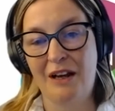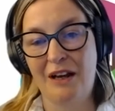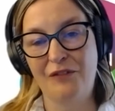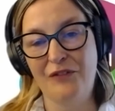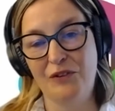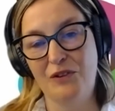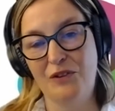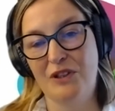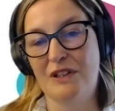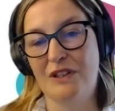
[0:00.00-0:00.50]

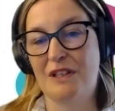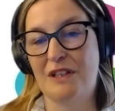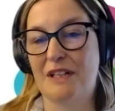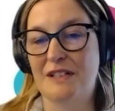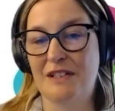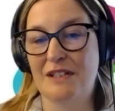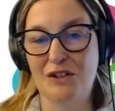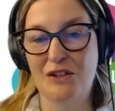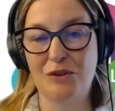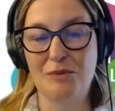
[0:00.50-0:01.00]
feel that
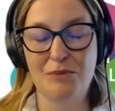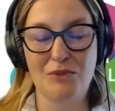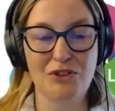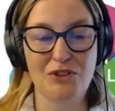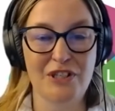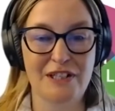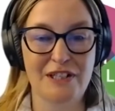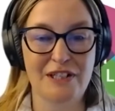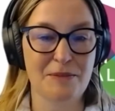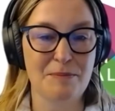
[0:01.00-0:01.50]
there's so
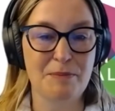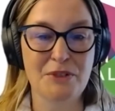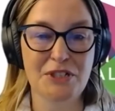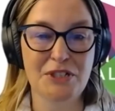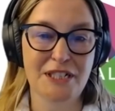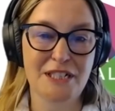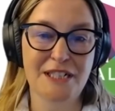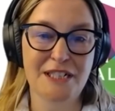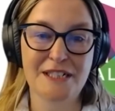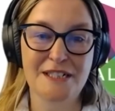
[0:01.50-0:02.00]
much
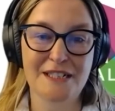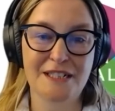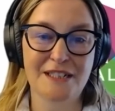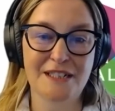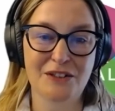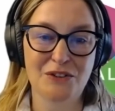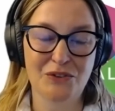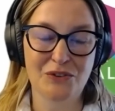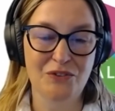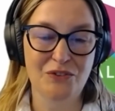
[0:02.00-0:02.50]
expertise in
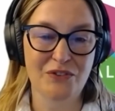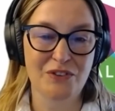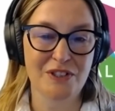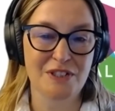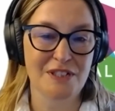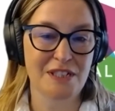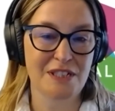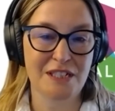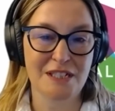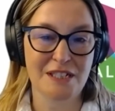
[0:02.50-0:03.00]
the
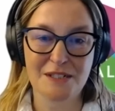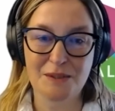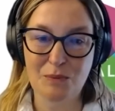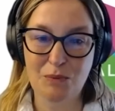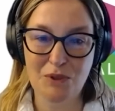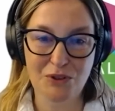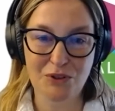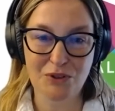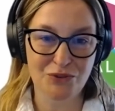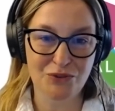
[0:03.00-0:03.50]
university. It's
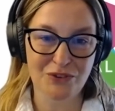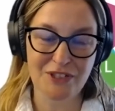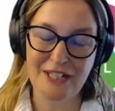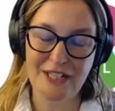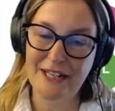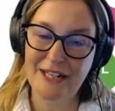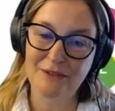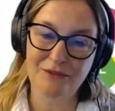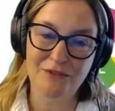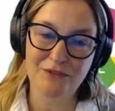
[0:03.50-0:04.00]
world
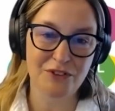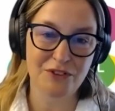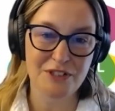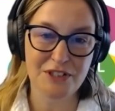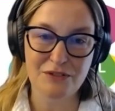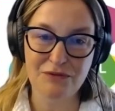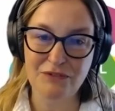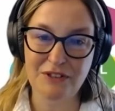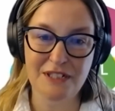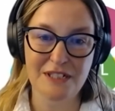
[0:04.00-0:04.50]
renowned for
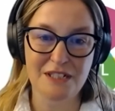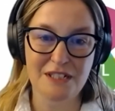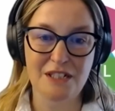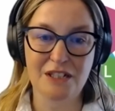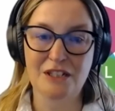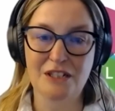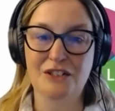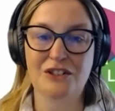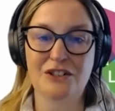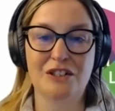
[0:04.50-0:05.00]
its
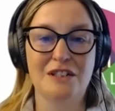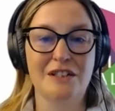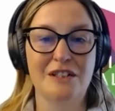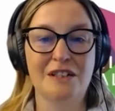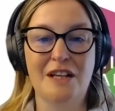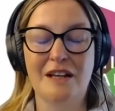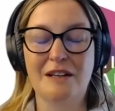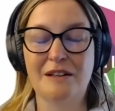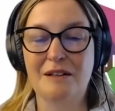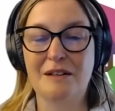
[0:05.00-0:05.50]
research,
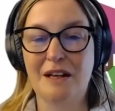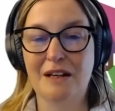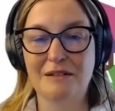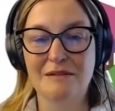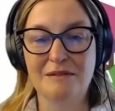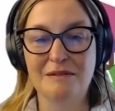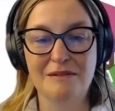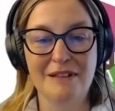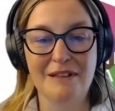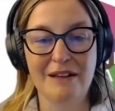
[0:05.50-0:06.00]

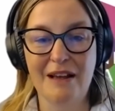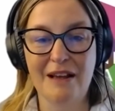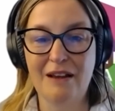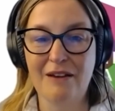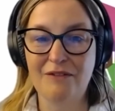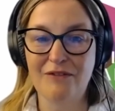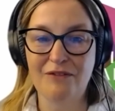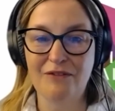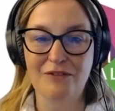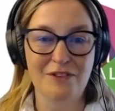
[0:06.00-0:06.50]
and
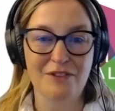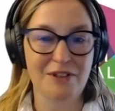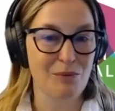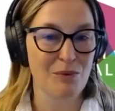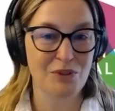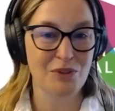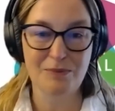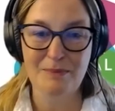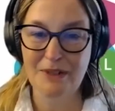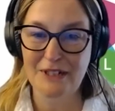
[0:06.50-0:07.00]
every
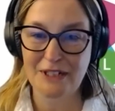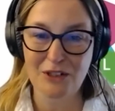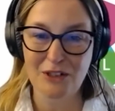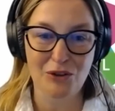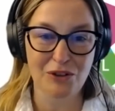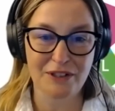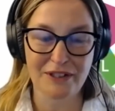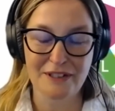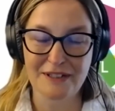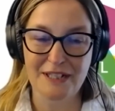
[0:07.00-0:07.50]
one of my
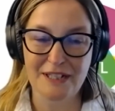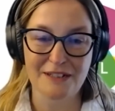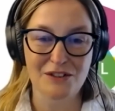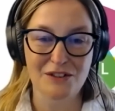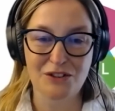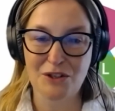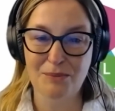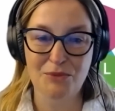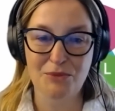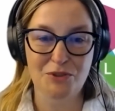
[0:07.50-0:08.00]
colleagues has
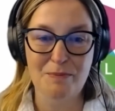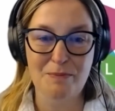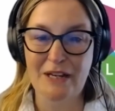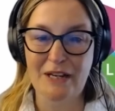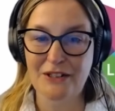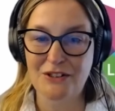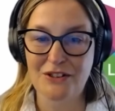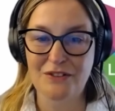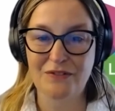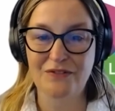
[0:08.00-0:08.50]
so much
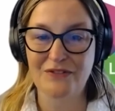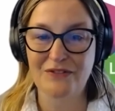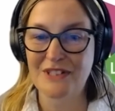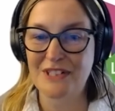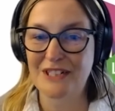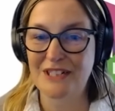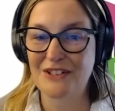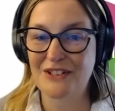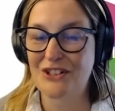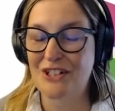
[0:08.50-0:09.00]
passion for
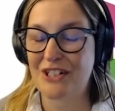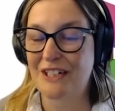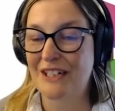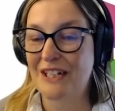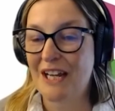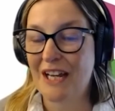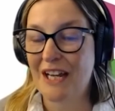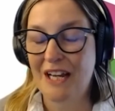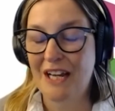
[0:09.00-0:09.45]
teaching.